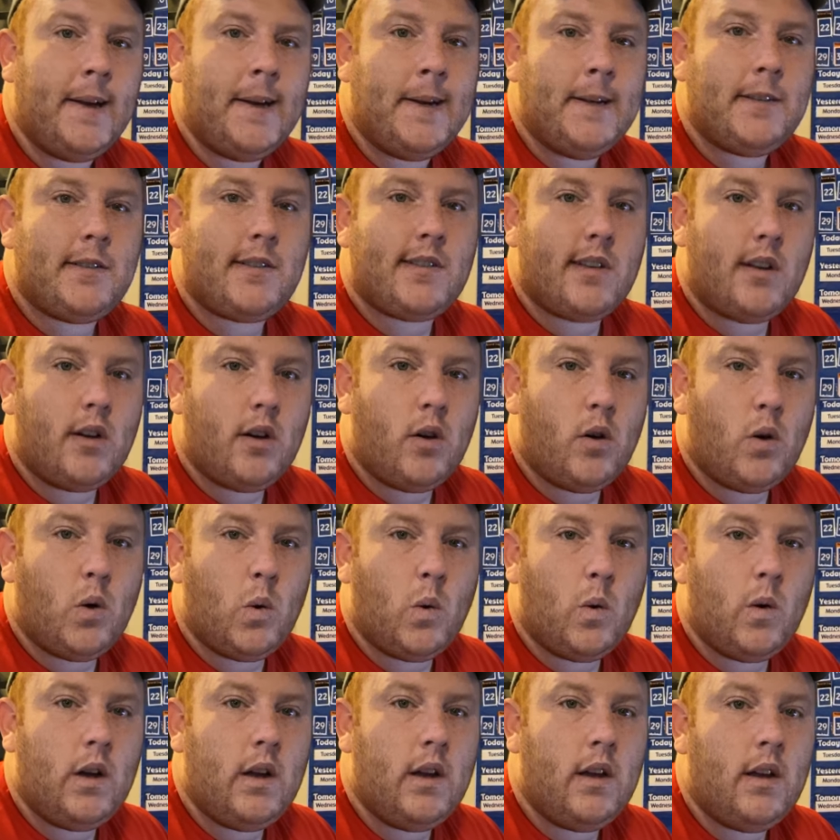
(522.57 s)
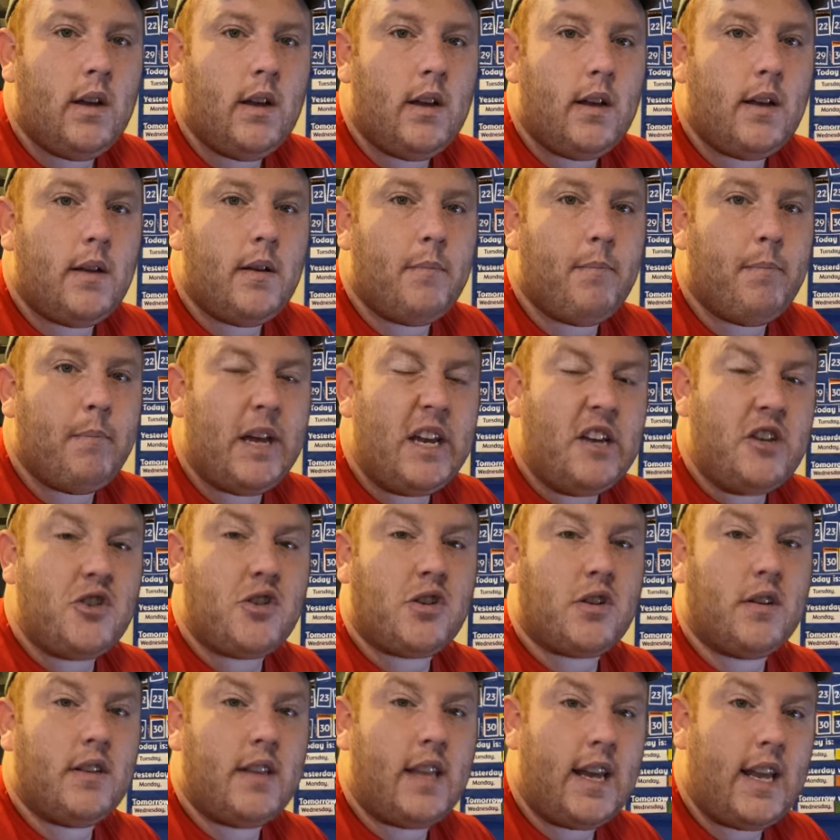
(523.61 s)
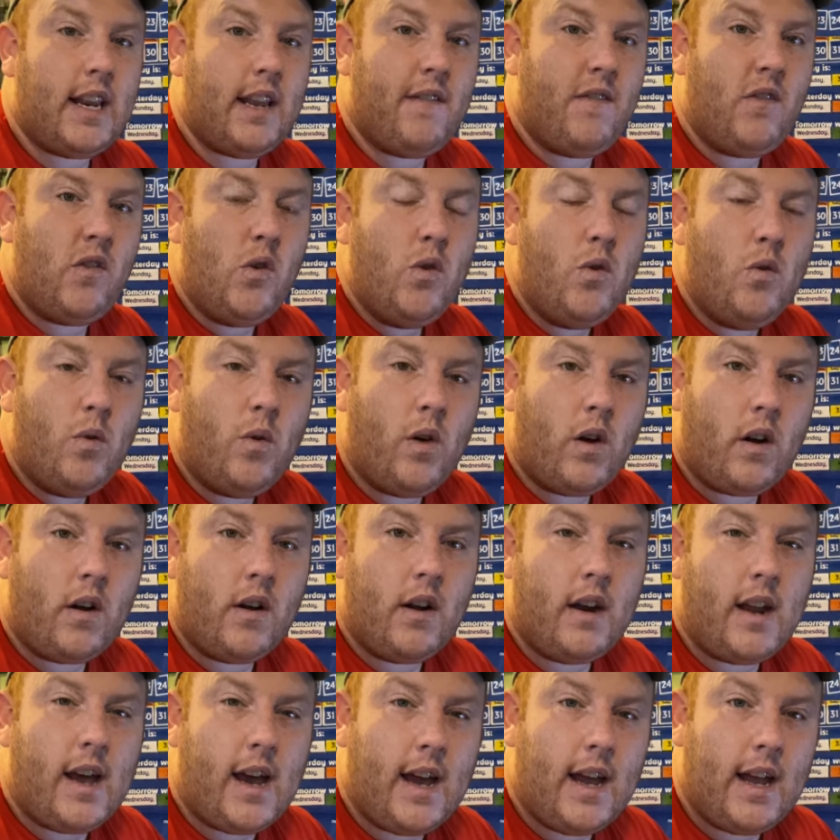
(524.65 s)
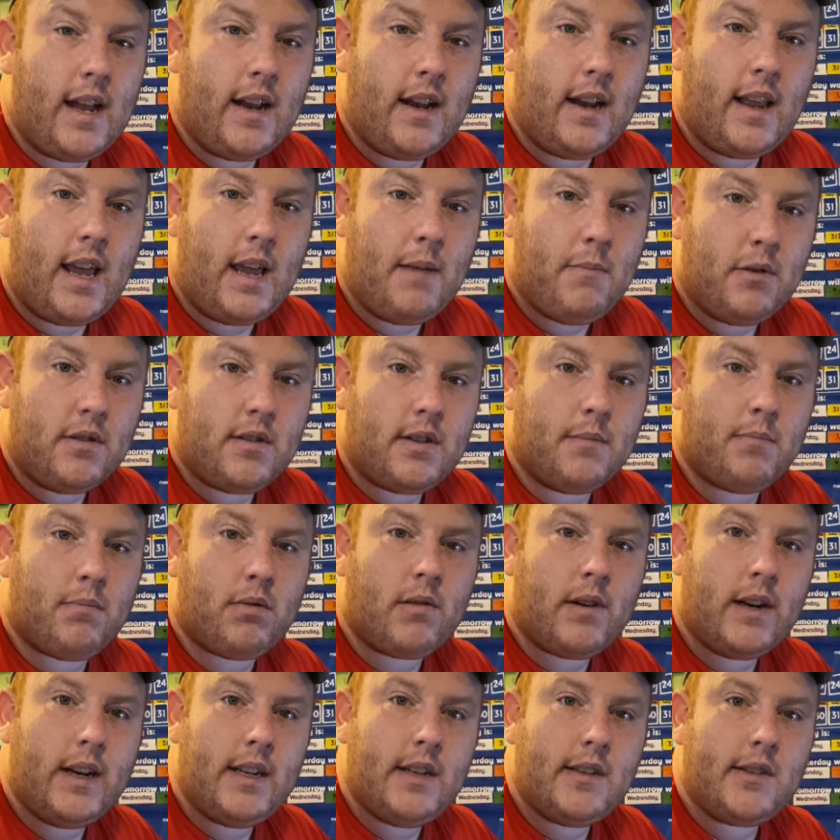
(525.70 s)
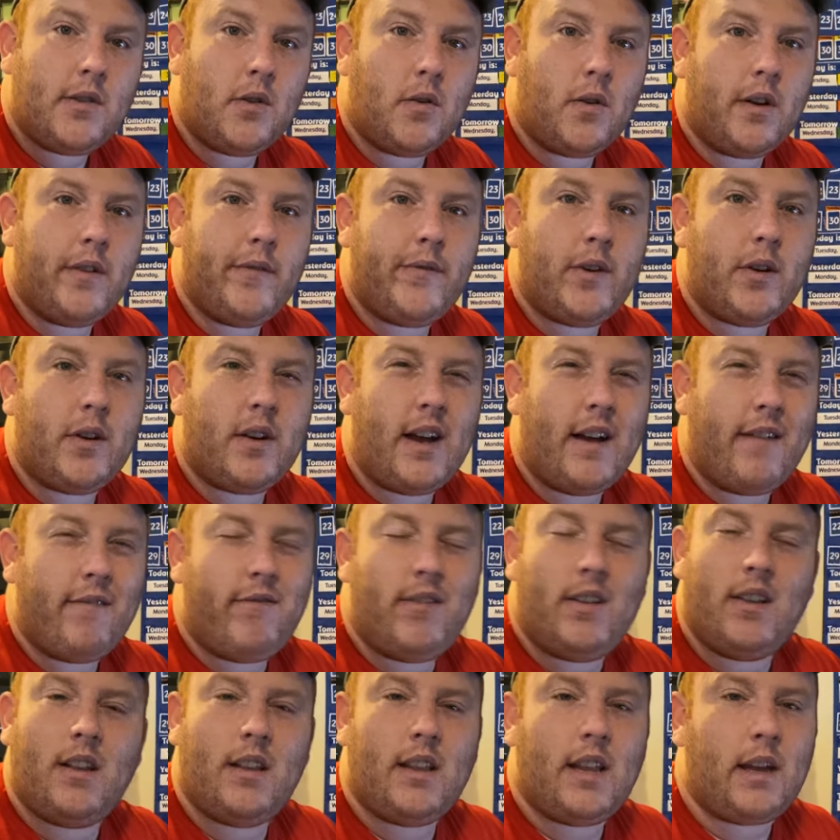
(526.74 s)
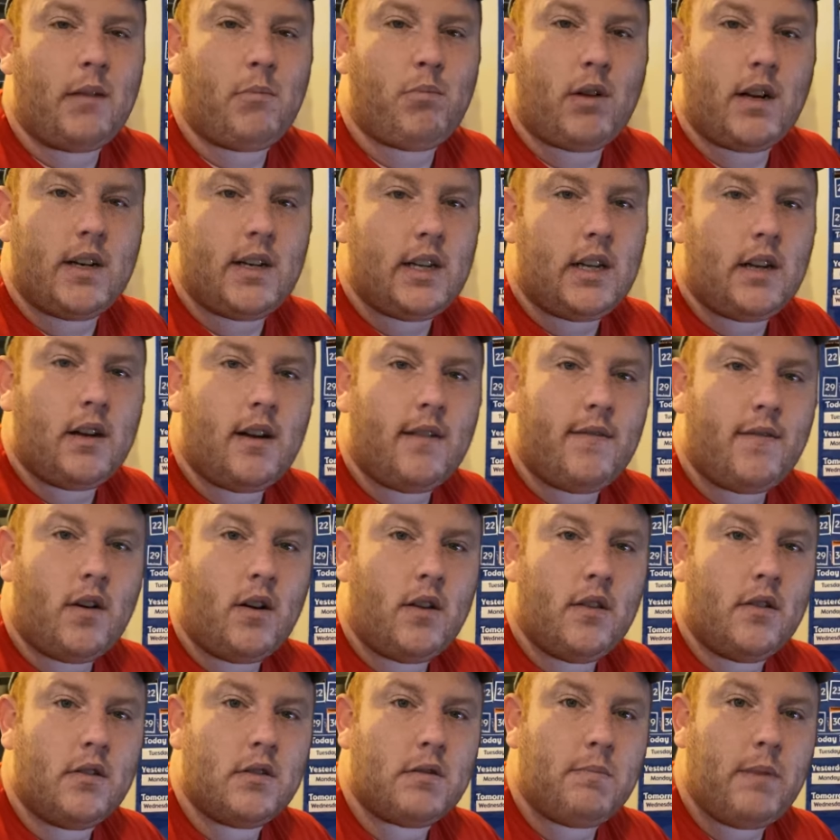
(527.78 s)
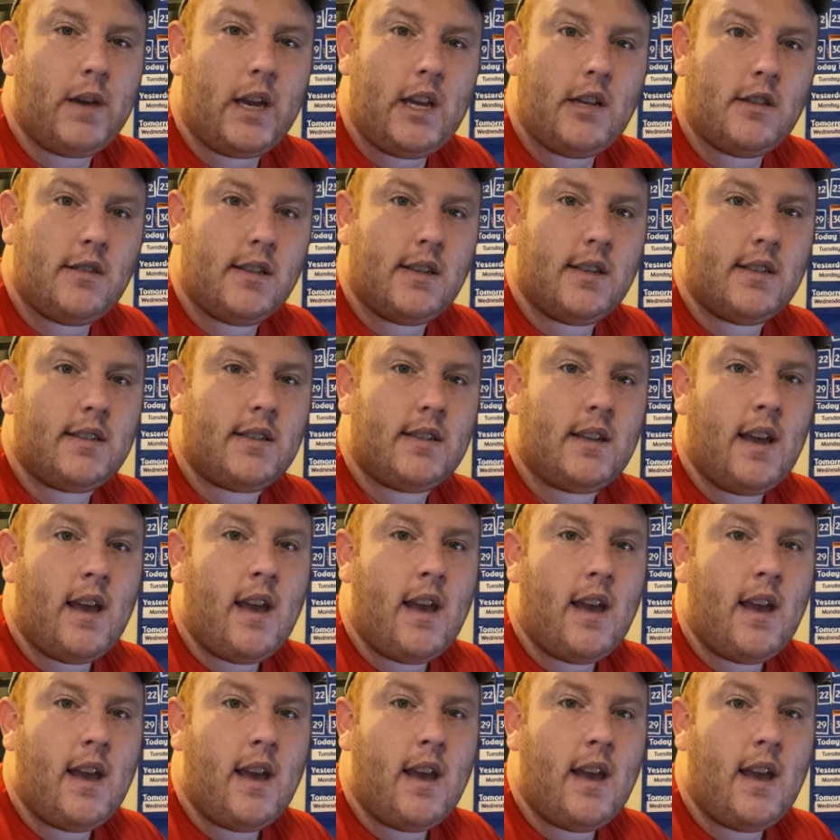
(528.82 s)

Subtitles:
So make sure that if you are not able to print, or if you're not feeling like printing off all those pages,